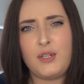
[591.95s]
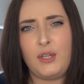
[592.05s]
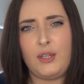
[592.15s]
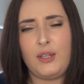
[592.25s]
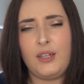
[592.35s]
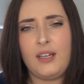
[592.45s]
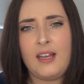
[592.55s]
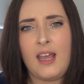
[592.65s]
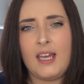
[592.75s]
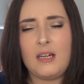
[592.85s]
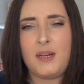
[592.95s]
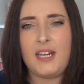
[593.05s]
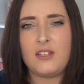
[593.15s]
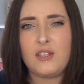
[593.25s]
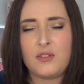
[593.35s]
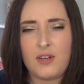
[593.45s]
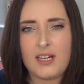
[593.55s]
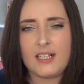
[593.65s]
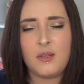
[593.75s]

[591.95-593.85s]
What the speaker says: to an immediate straightening.